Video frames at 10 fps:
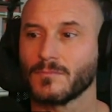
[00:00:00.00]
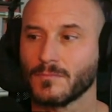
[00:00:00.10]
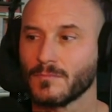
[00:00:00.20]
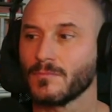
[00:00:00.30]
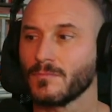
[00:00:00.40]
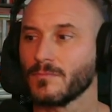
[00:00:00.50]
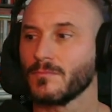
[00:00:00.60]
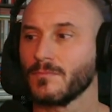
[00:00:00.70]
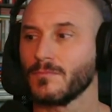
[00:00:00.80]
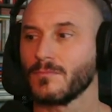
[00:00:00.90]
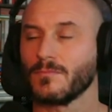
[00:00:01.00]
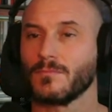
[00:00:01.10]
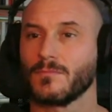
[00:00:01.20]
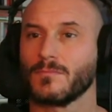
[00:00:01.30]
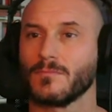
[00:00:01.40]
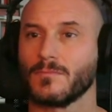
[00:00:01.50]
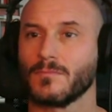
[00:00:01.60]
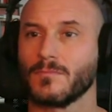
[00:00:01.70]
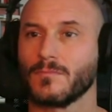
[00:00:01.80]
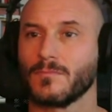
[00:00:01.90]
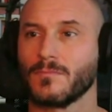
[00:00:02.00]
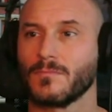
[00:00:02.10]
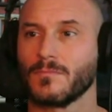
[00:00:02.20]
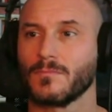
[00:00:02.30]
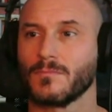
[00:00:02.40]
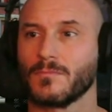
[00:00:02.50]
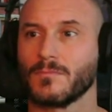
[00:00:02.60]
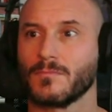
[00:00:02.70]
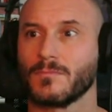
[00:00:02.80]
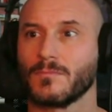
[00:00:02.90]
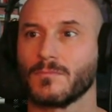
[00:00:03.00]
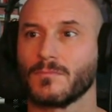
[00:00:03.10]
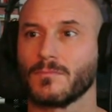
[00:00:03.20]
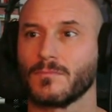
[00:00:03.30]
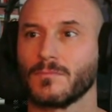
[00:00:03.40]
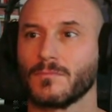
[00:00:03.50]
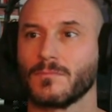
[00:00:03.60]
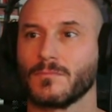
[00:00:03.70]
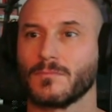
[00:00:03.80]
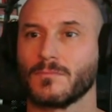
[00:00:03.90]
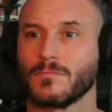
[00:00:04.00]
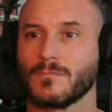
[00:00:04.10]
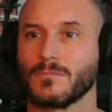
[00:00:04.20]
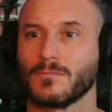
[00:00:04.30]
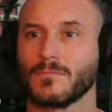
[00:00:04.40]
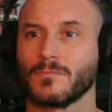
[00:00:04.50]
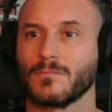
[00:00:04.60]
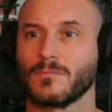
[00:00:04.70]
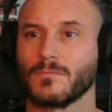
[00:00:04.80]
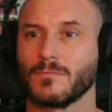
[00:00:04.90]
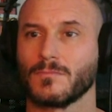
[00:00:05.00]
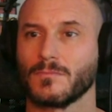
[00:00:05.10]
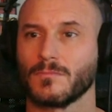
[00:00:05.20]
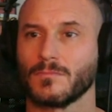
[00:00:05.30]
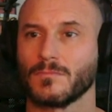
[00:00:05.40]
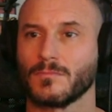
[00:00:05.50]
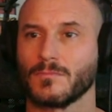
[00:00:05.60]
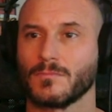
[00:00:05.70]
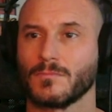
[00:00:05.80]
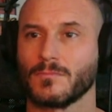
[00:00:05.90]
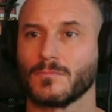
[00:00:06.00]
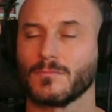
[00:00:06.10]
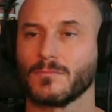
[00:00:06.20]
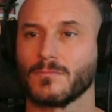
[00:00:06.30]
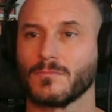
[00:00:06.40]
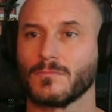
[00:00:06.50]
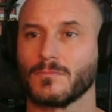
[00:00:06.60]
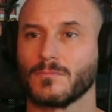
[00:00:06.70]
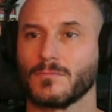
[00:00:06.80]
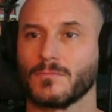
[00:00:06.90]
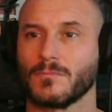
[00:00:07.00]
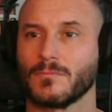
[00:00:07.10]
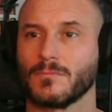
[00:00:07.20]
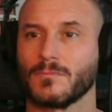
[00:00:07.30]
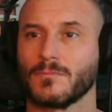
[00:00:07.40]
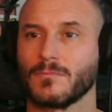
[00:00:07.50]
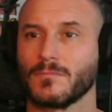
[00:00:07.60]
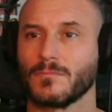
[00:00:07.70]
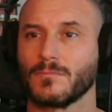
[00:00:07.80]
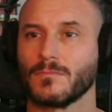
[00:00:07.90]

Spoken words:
[no speech]